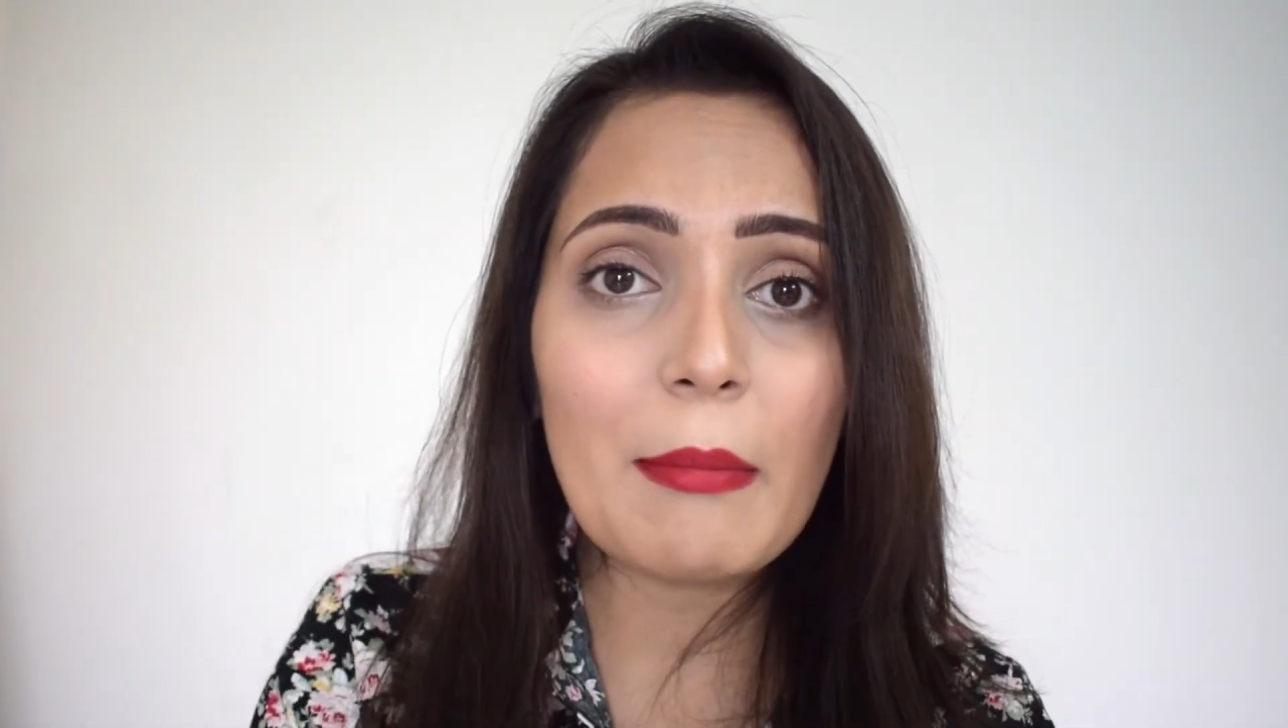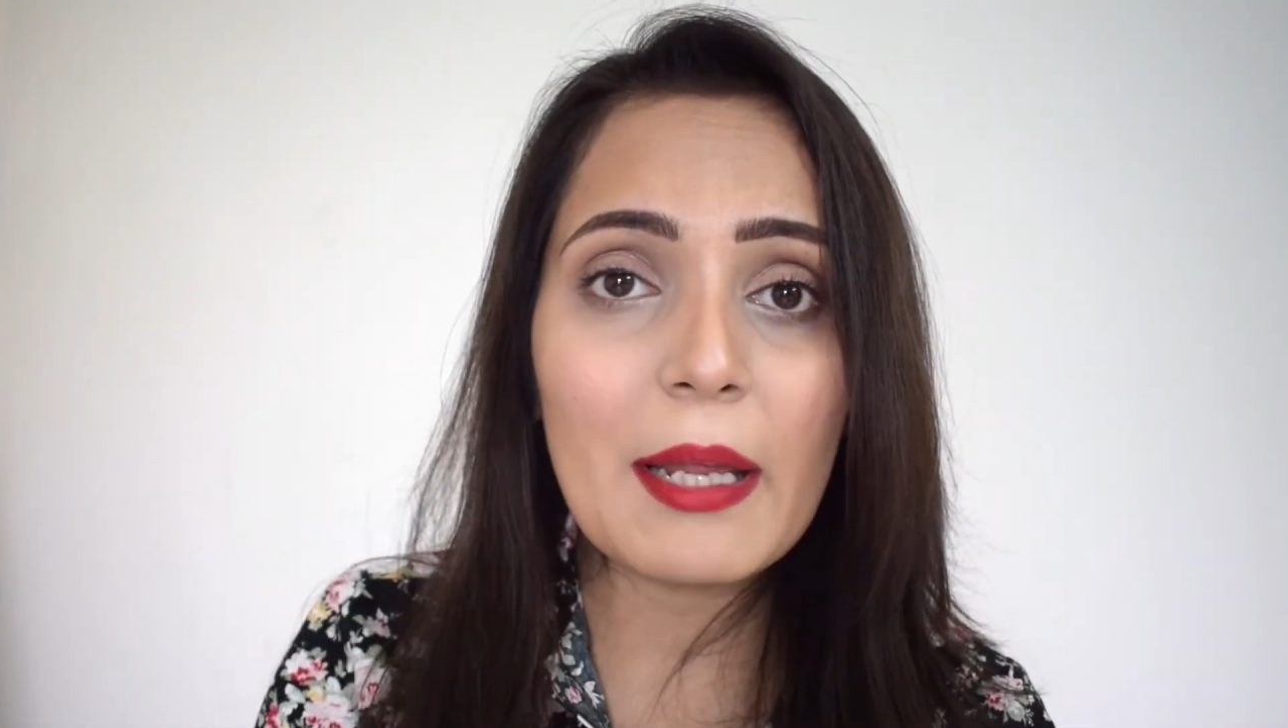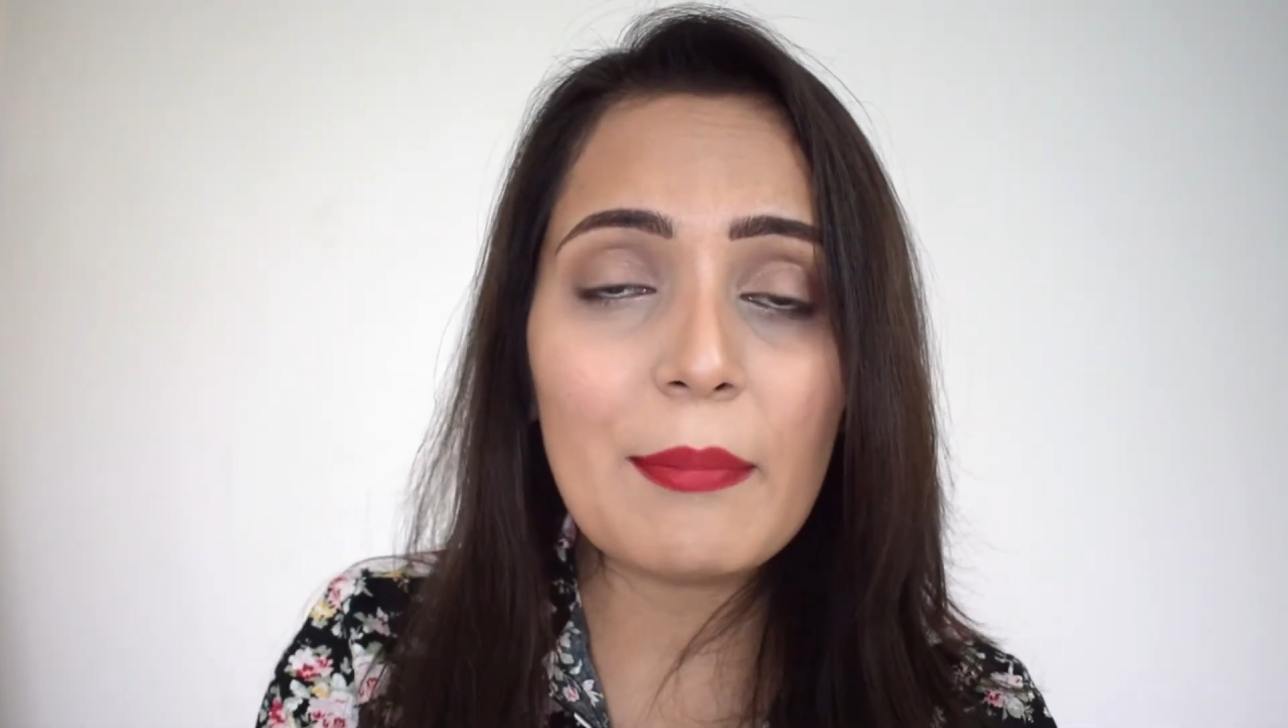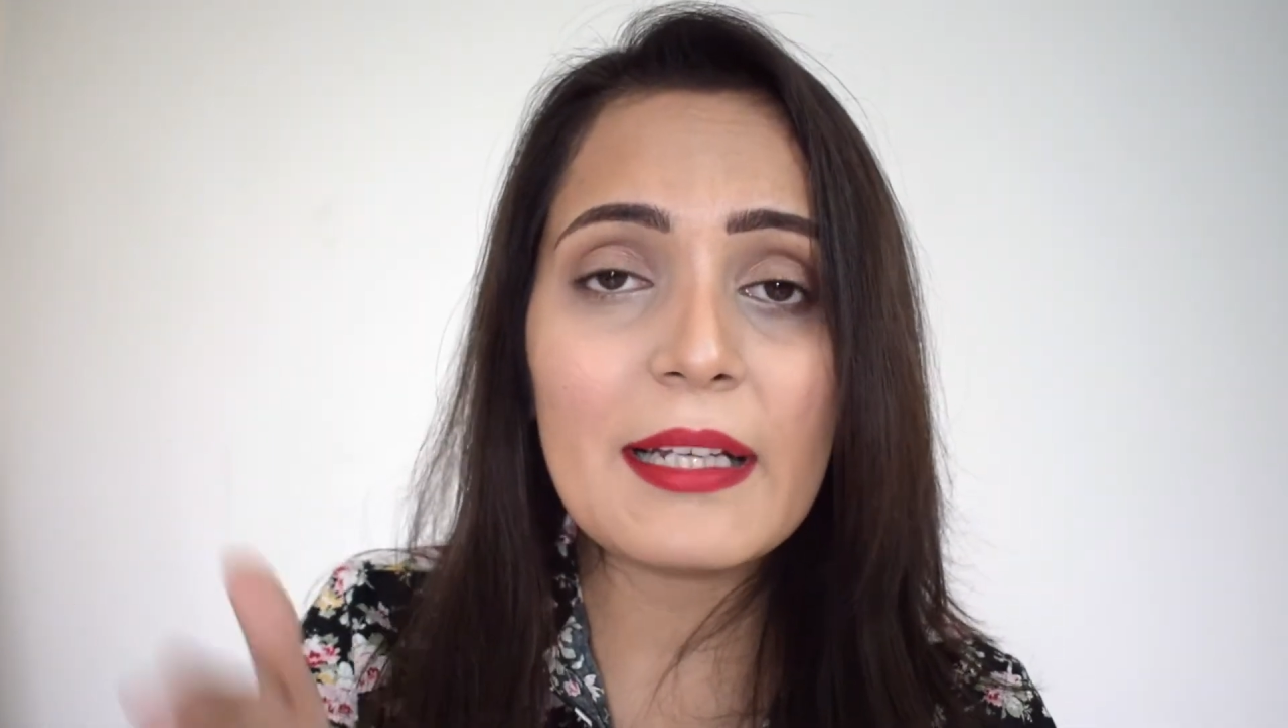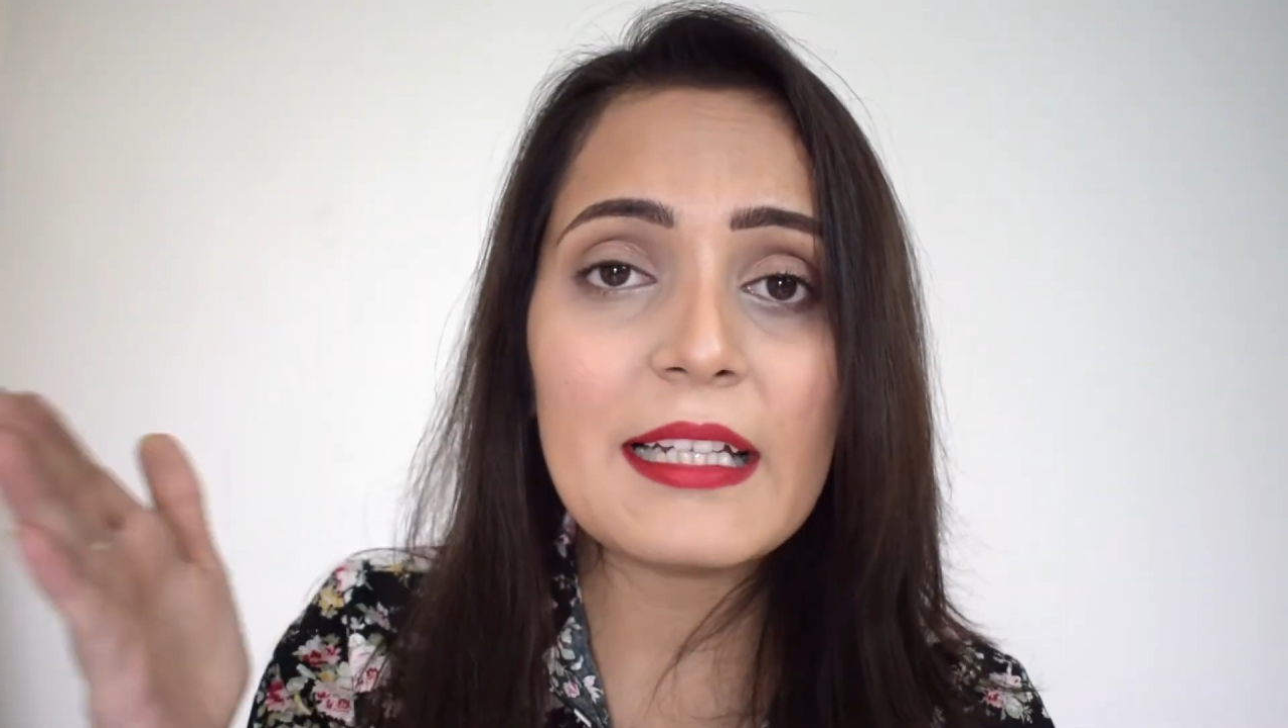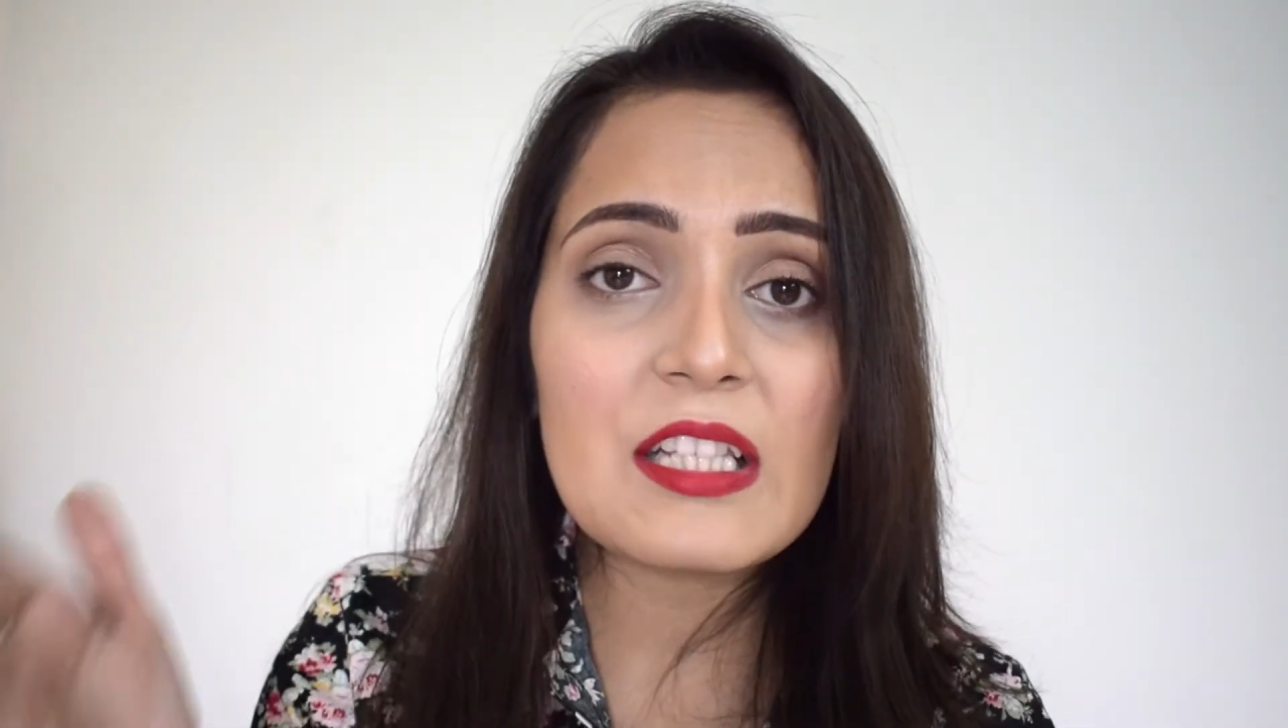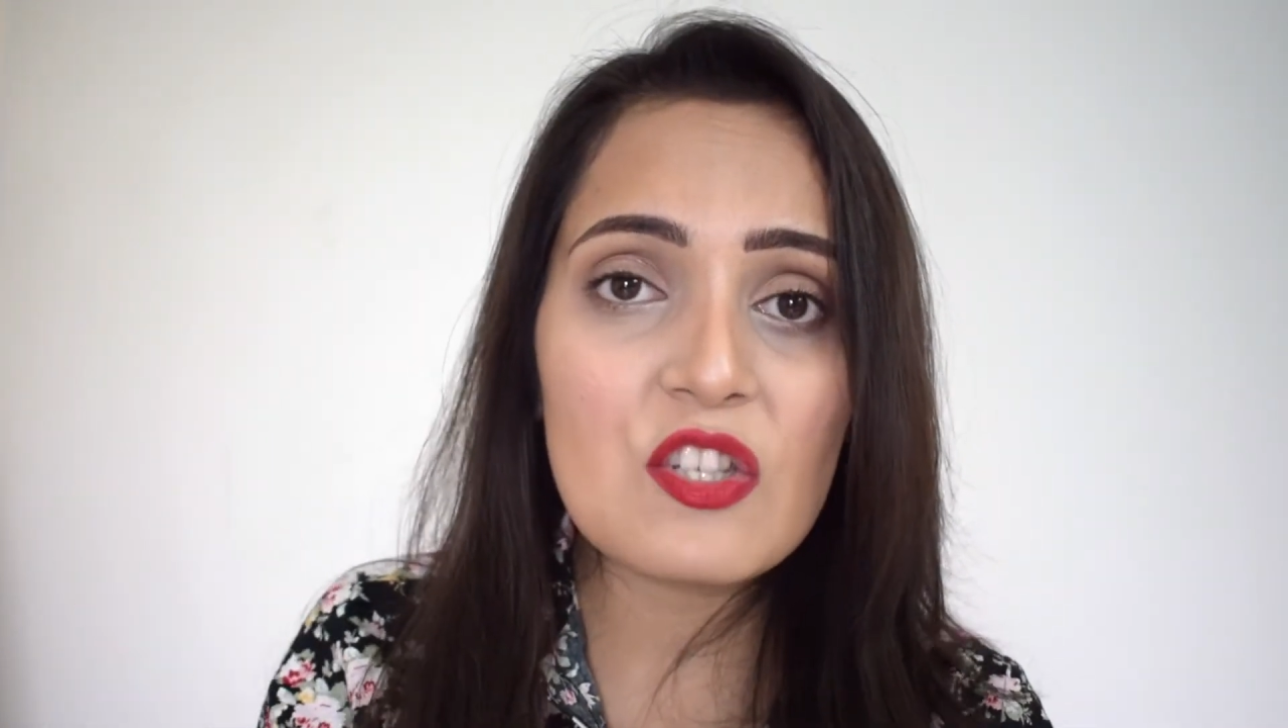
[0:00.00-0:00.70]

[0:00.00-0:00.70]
Maybelline